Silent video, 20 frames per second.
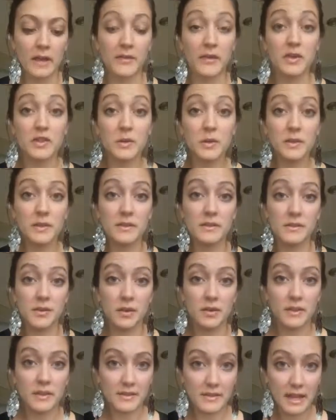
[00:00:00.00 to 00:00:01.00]
if you're doing this
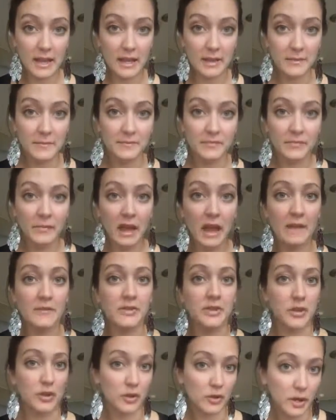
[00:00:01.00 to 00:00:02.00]
during the day,
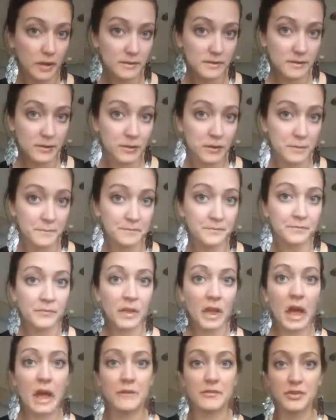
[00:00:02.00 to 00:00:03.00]
after your cleanser,
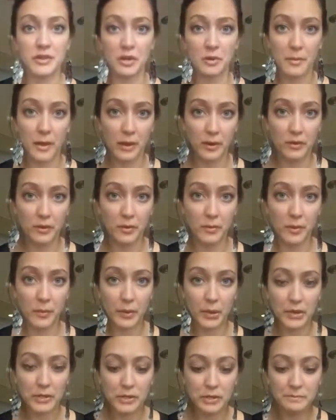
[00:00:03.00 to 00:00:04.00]
after your
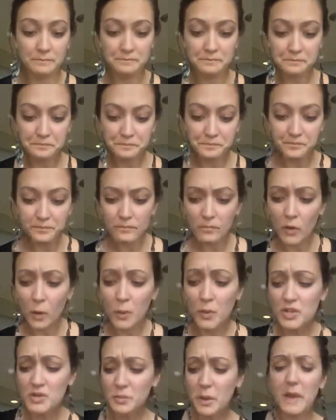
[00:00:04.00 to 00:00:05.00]
microdermabrasion,
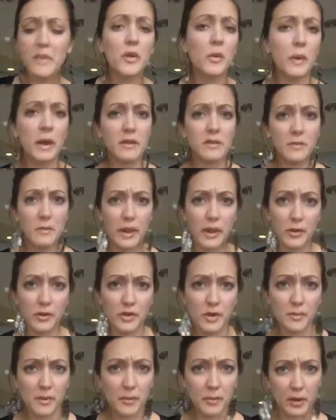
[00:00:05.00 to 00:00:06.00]
which, by the way, the
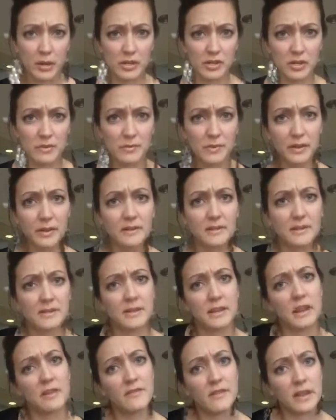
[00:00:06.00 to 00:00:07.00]
microdermabrasion, because
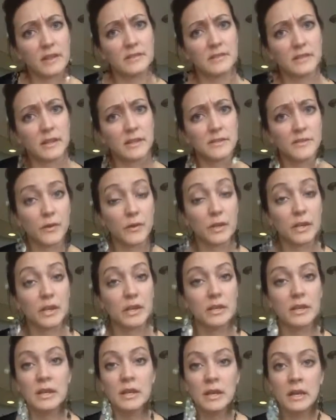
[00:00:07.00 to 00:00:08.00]
it's an advanced
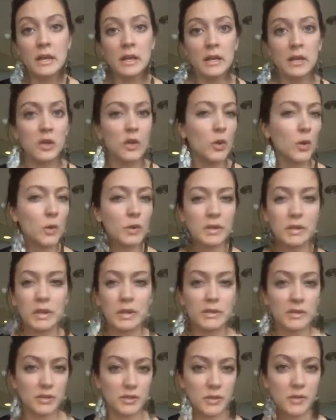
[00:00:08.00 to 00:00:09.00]
exfoliant, you only
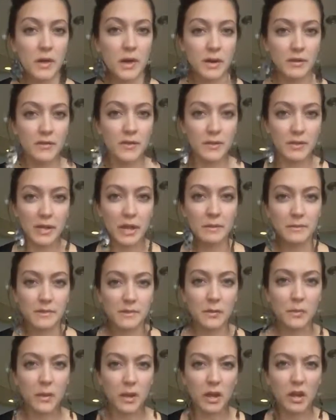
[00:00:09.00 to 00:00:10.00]
need to do that a few
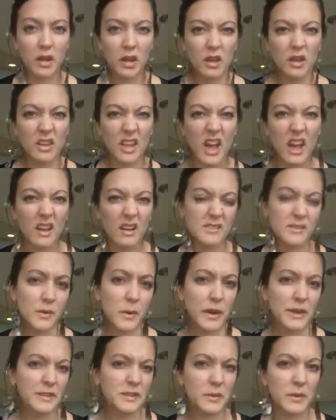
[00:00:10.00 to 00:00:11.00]
times a week. Yeah,
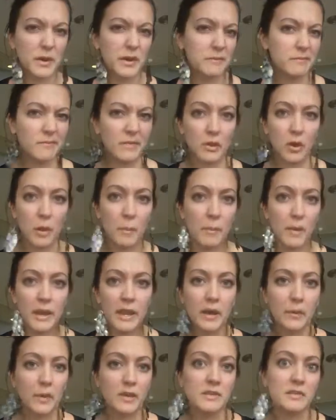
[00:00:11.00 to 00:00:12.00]
so I do it, you know,
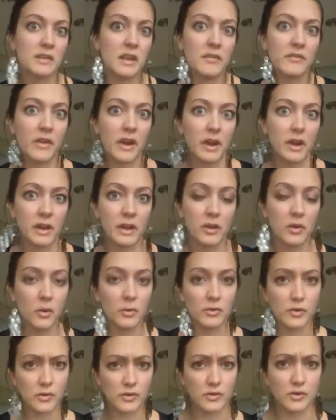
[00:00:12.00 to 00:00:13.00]
Monday, Wednesday, Friday. You
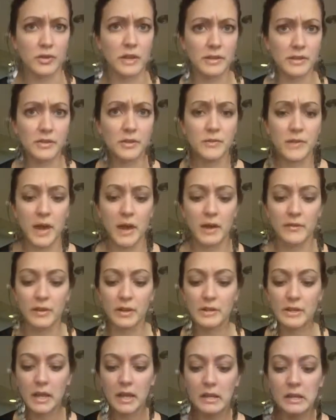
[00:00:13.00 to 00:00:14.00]
don't need to do that
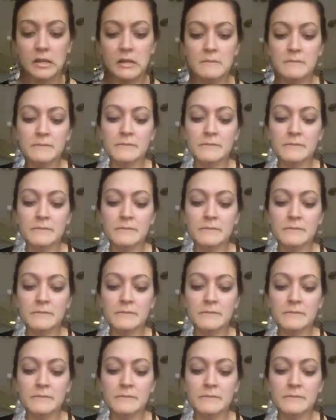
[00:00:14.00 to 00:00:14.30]
every day.